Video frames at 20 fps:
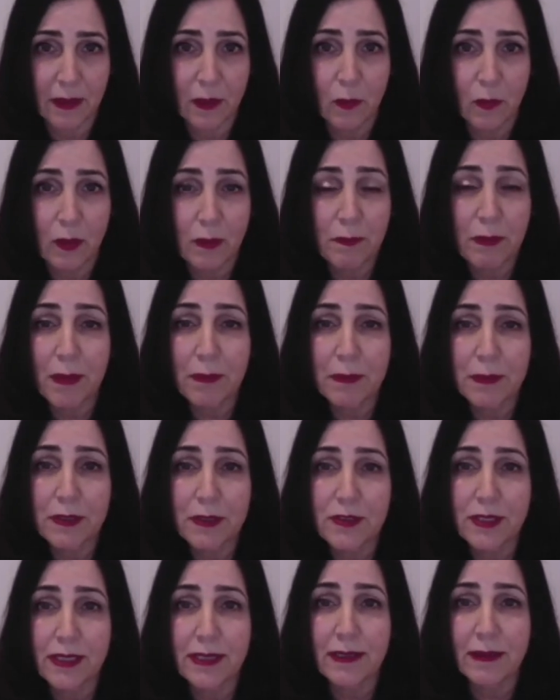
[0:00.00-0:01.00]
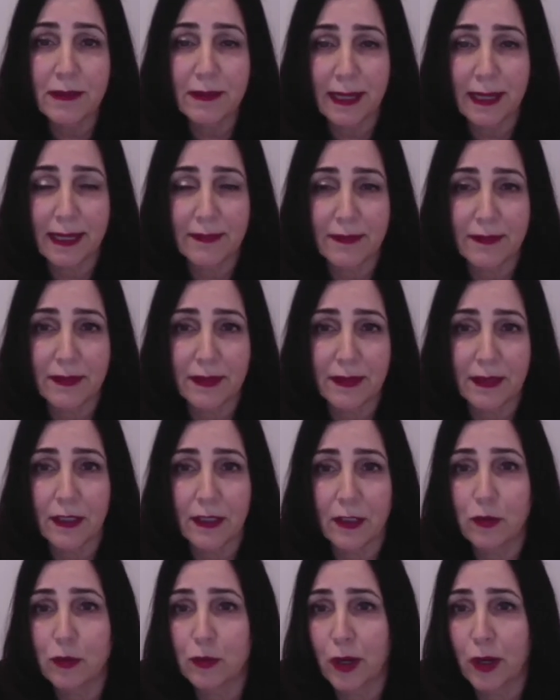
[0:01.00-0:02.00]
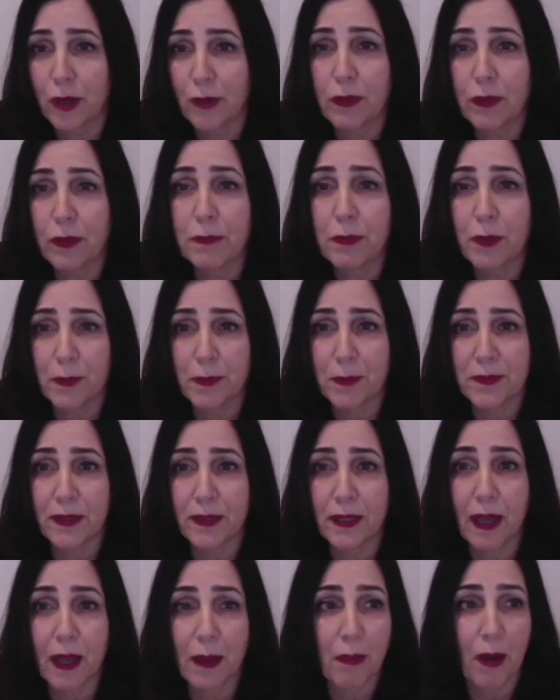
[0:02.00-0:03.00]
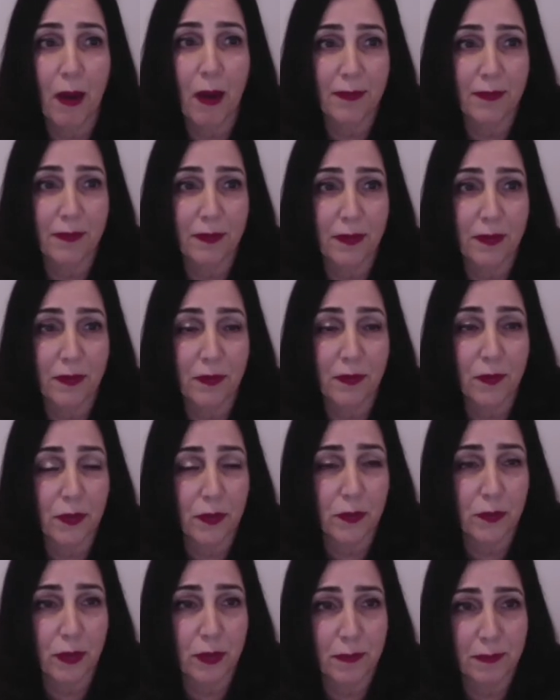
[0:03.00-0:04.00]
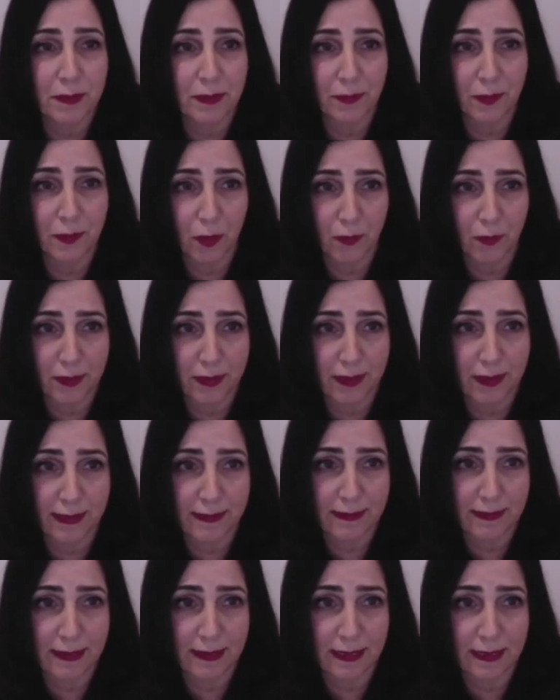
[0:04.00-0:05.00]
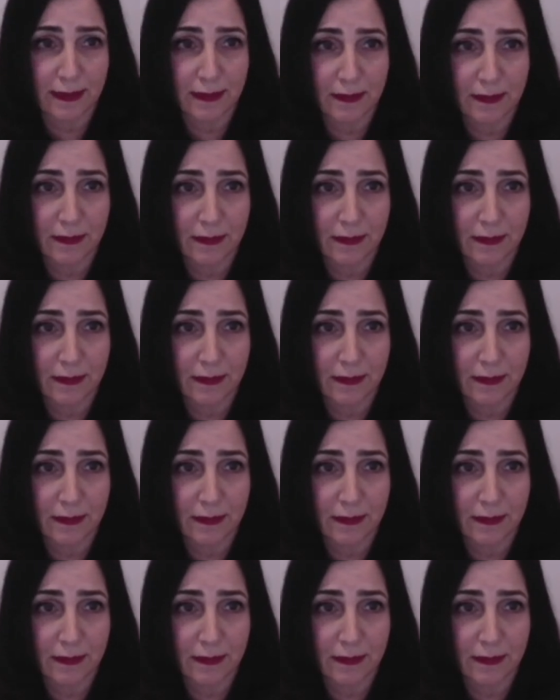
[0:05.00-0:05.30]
we published in The Lancet a drug repurposing hypothesis for the treatment of COVID 19.